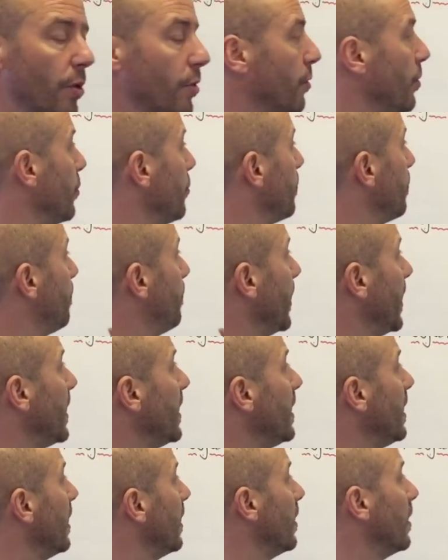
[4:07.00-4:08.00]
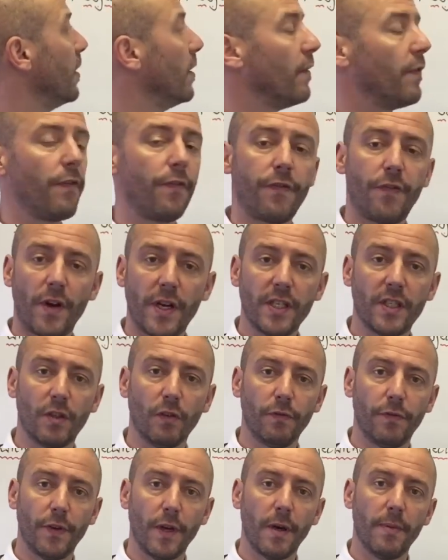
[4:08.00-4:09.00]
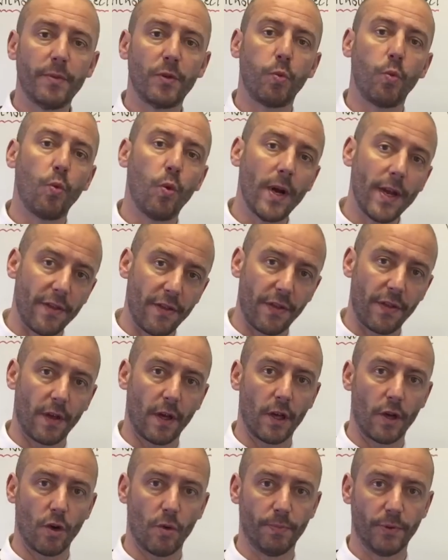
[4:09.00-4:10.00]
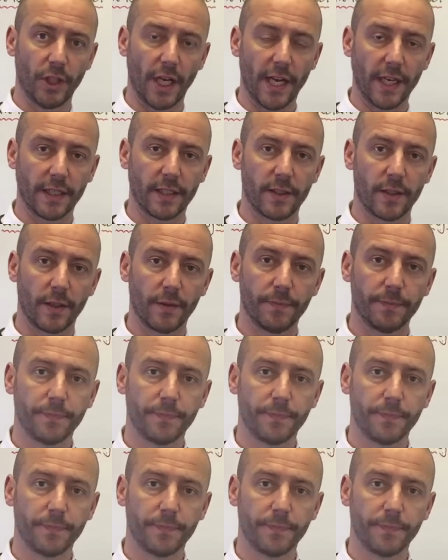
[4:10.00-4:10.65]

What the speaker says: Group B, phrasal verbs with an object.